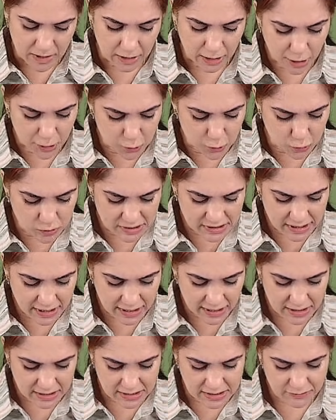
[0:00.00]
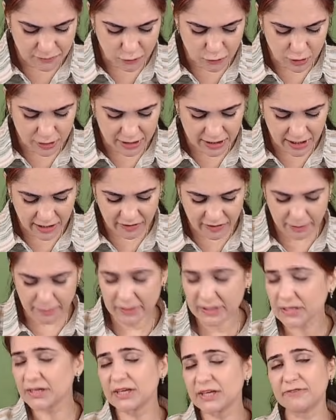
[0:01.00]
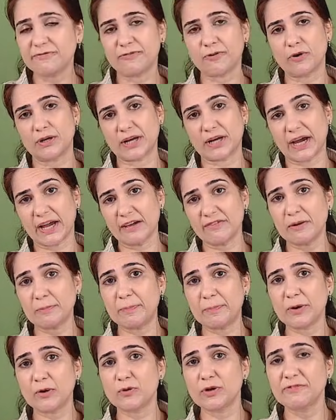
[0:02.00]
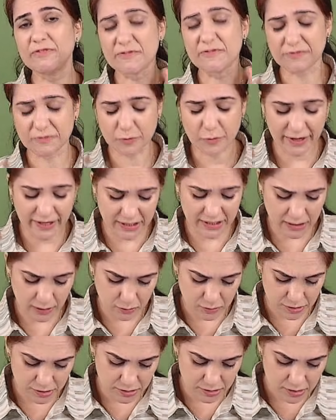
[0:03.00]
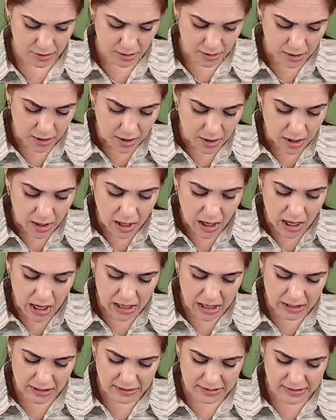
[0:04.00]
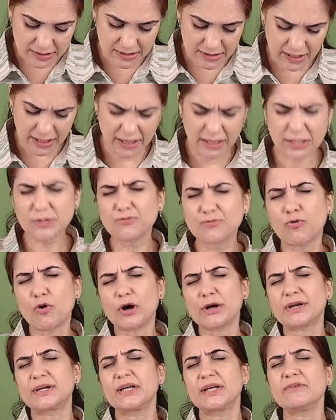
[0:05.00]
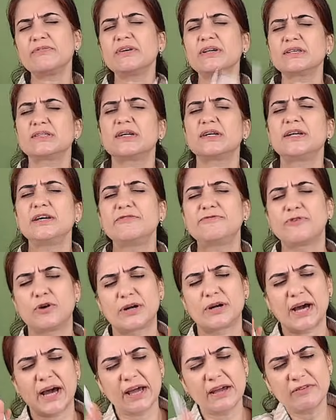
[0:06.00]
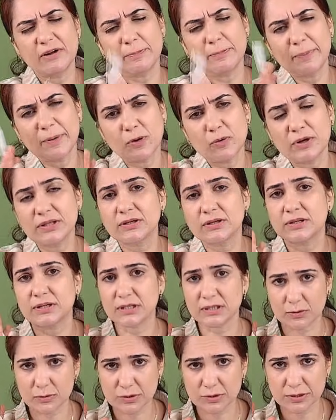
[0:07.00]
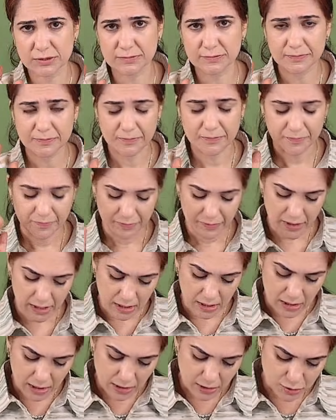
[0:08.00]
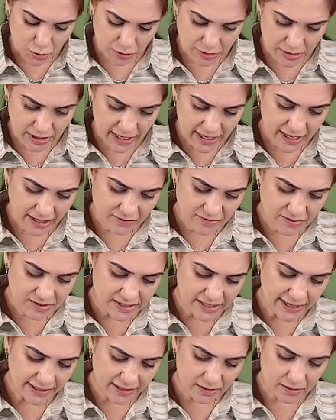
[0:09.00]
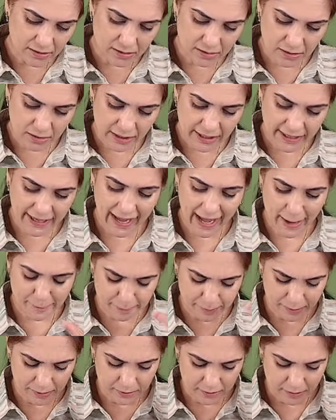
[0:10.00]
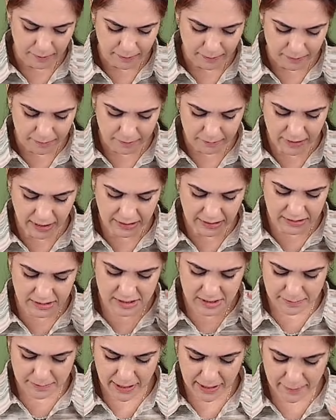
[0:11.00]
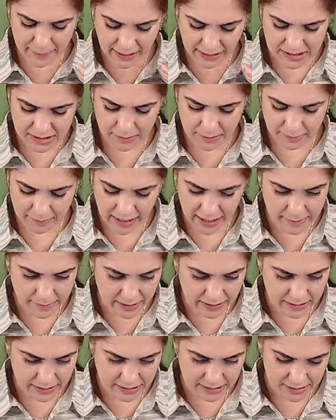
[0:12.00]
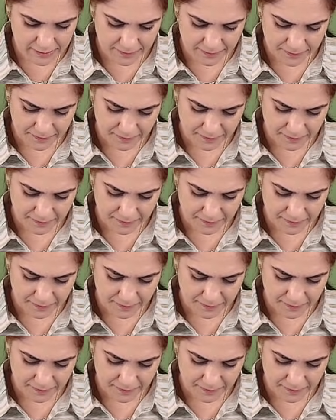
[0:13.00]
Q says, whatever be the default, I will pay only 20,000. R says, whatever is the default, I will pay only 30,000. So they have set a cap that this is my maximum liability.